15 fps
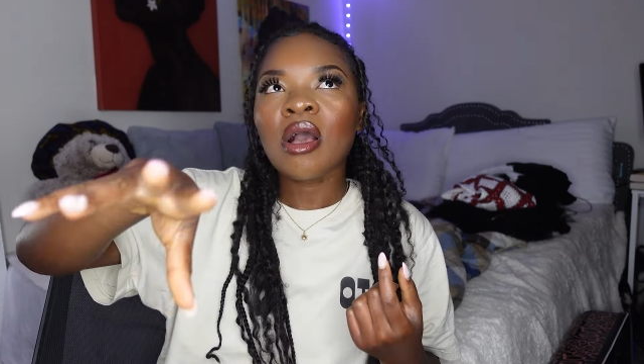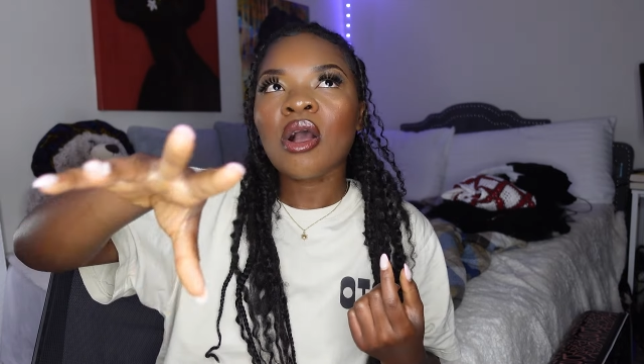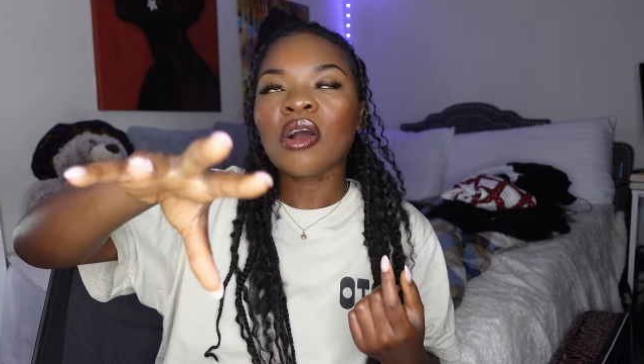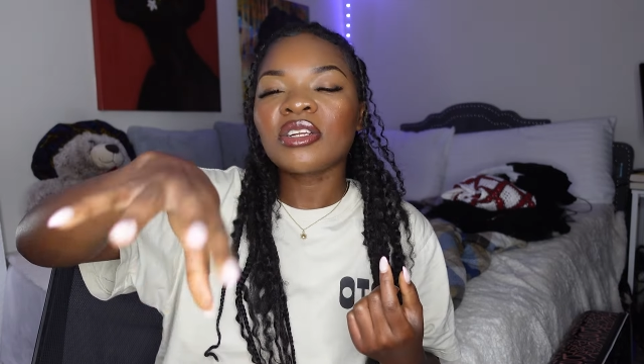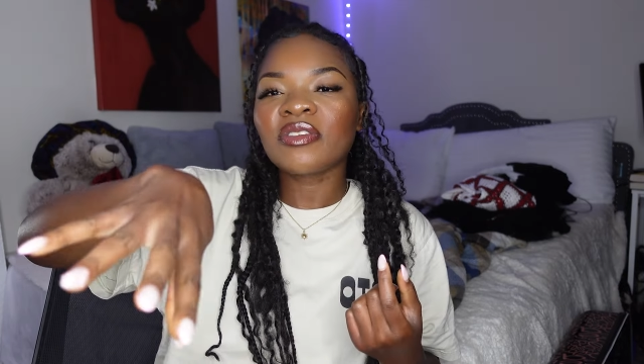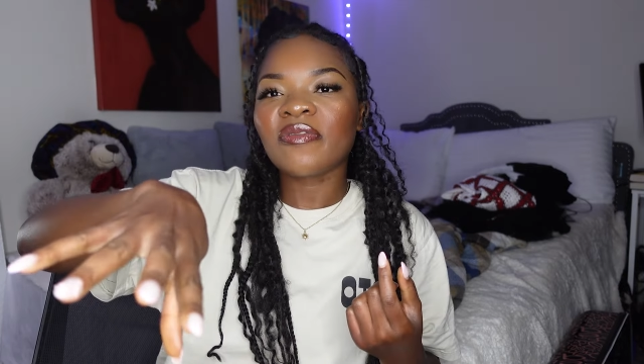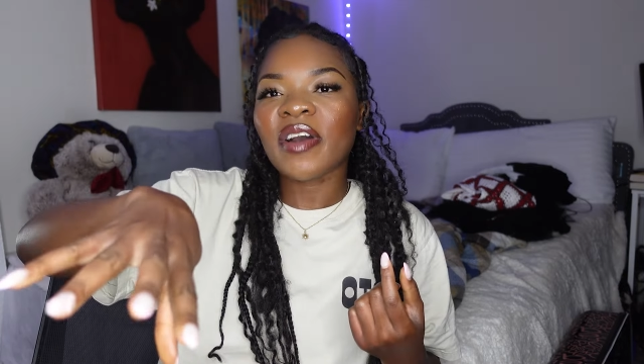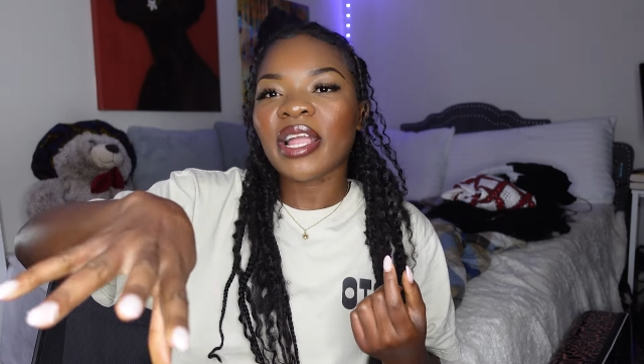
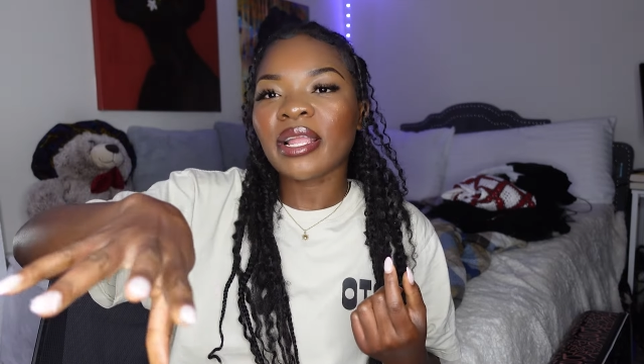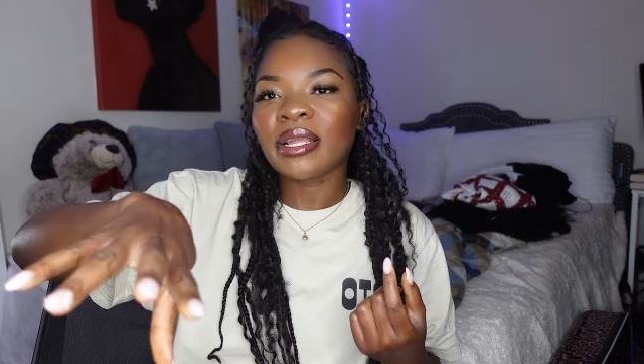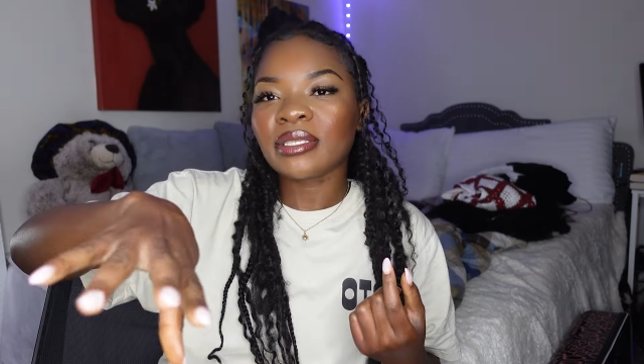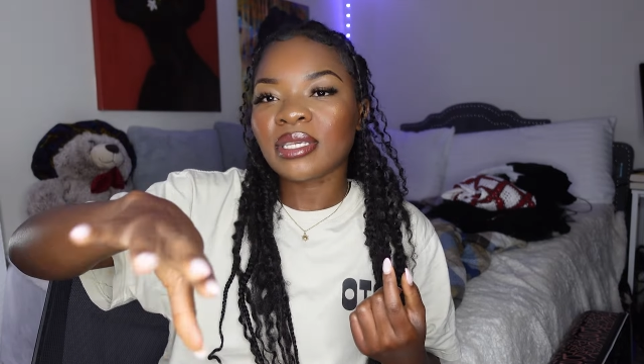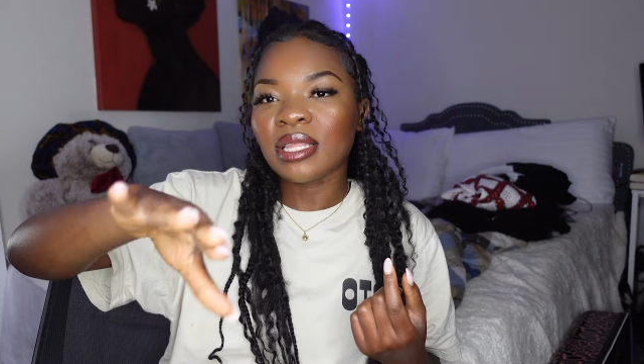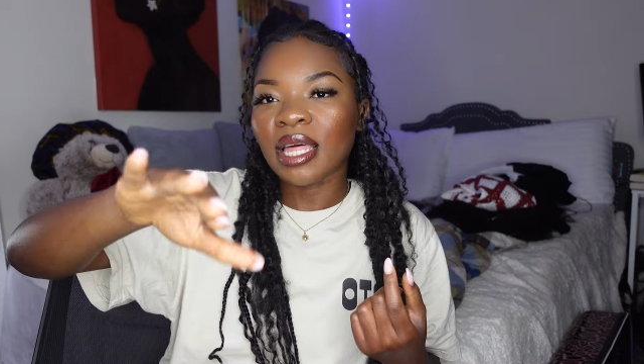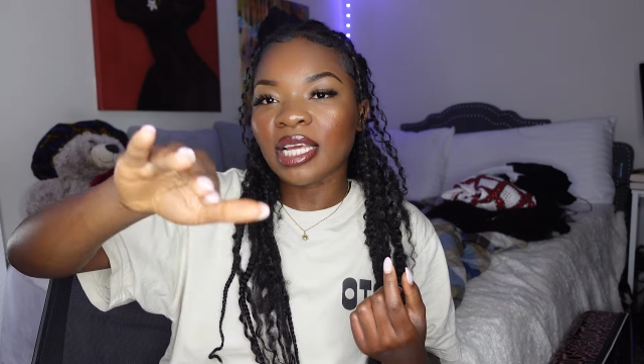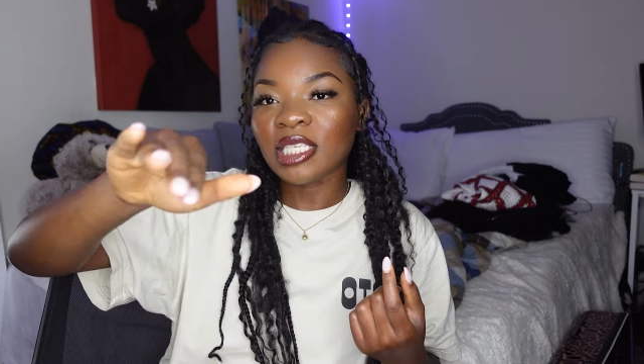are divided
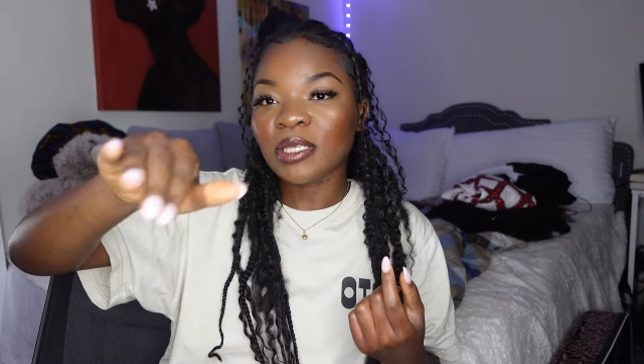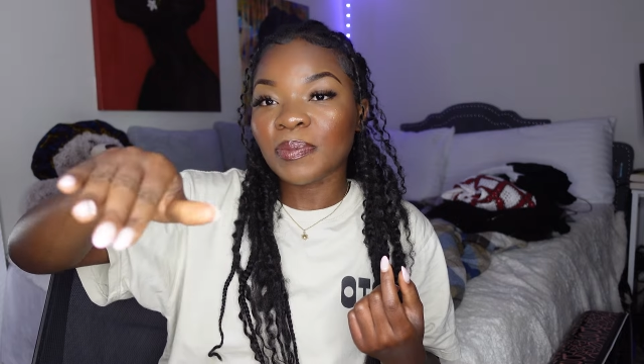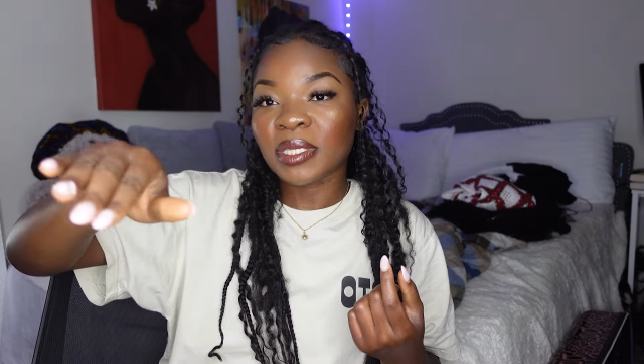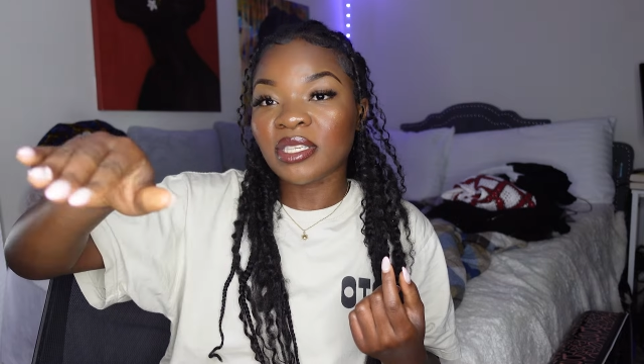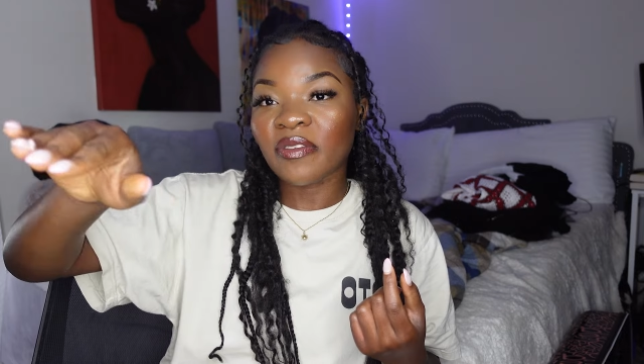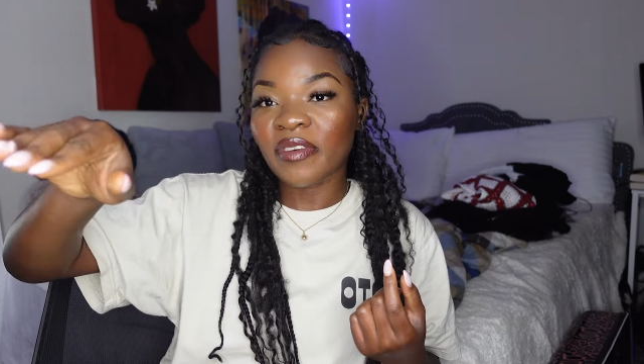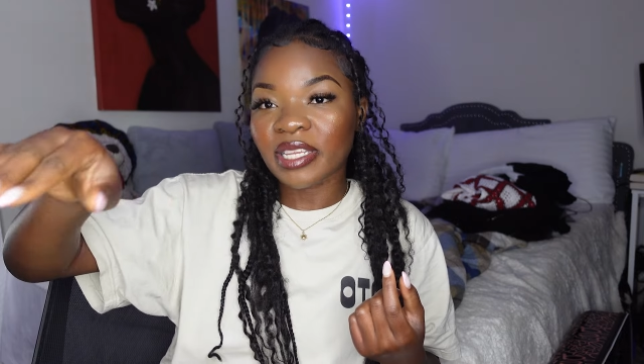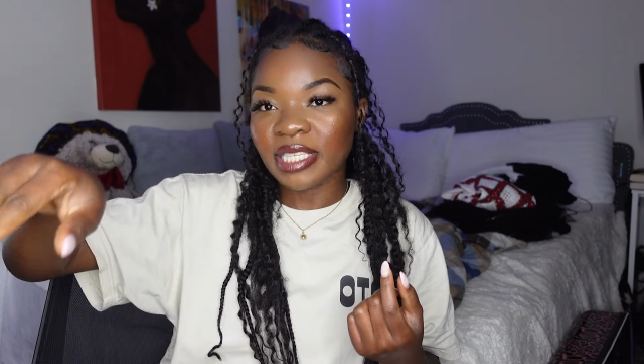into like
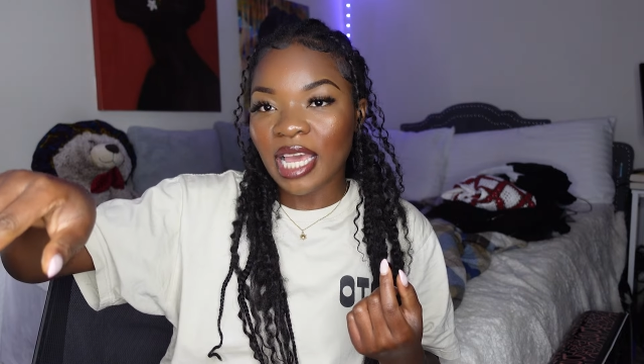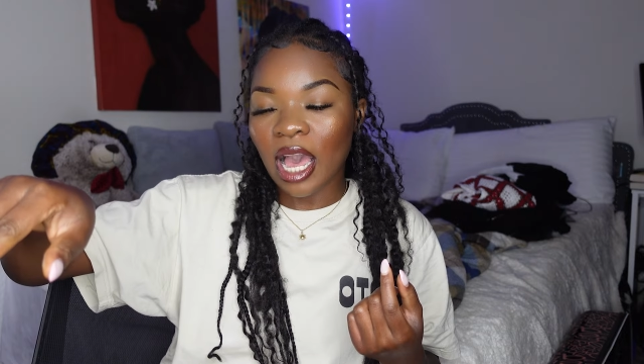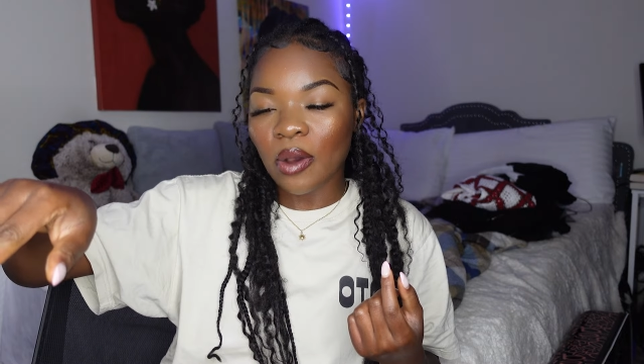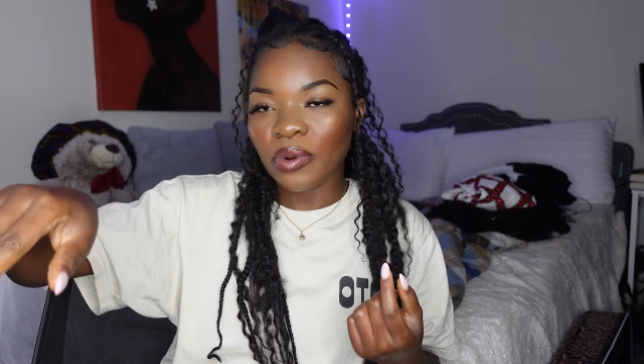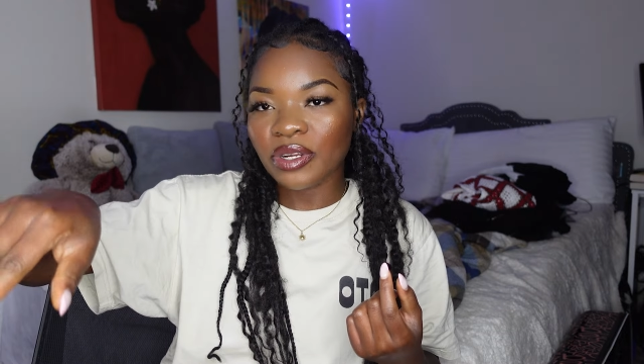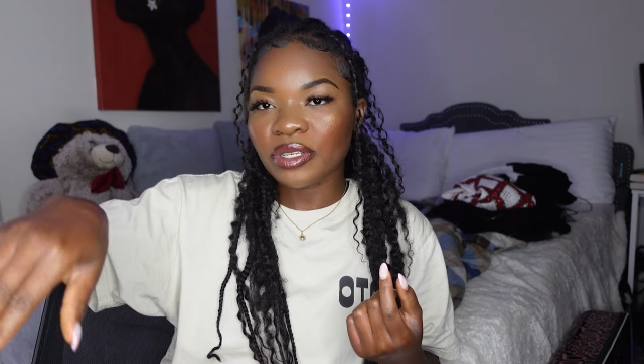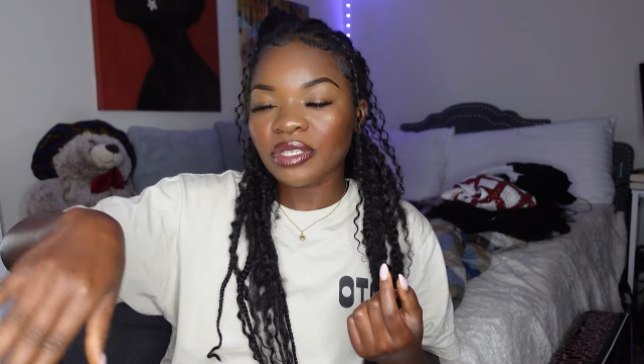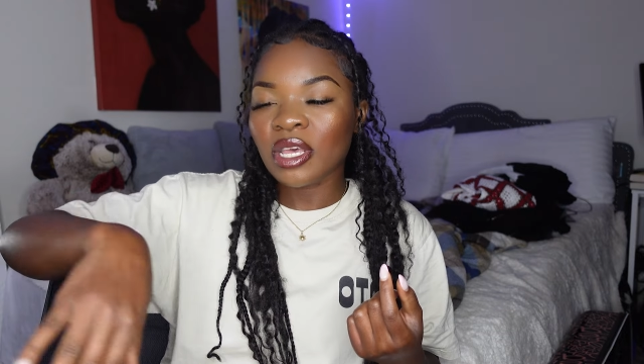specific
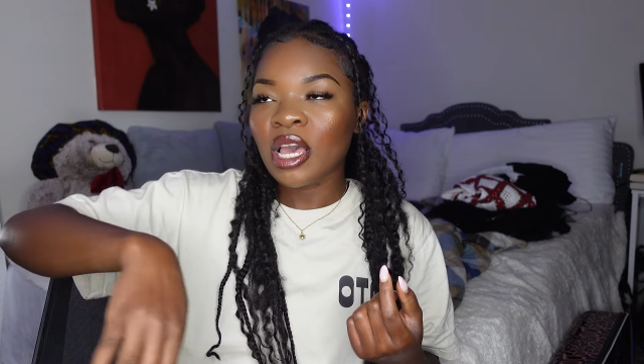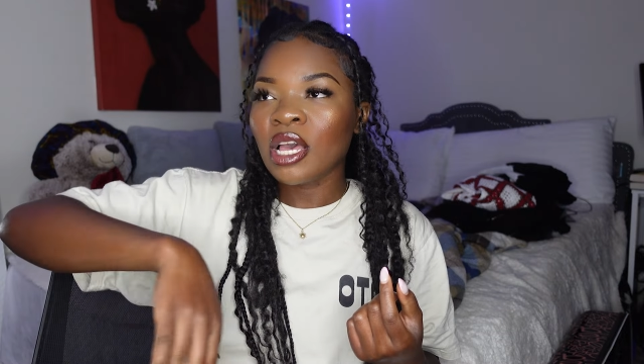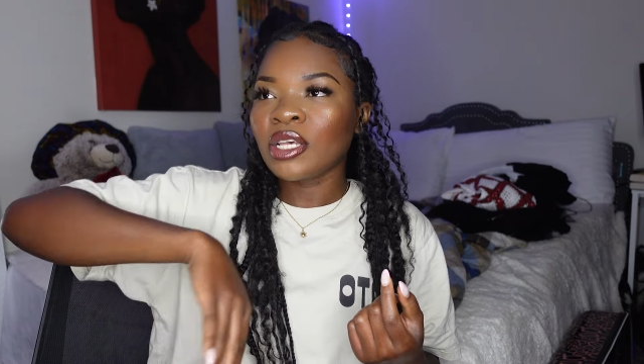towers.